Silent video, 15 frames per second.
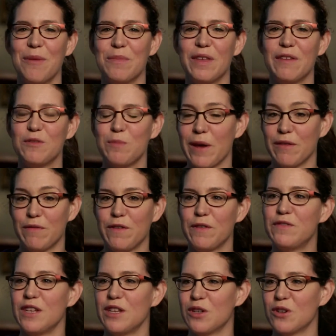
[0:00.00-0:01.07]
They've spent
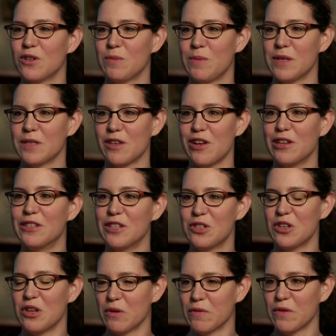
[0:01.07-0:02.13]
15 years basically
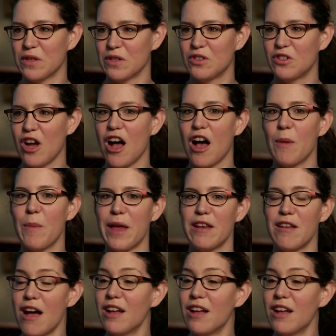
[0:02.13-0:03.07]
auditioning for this job and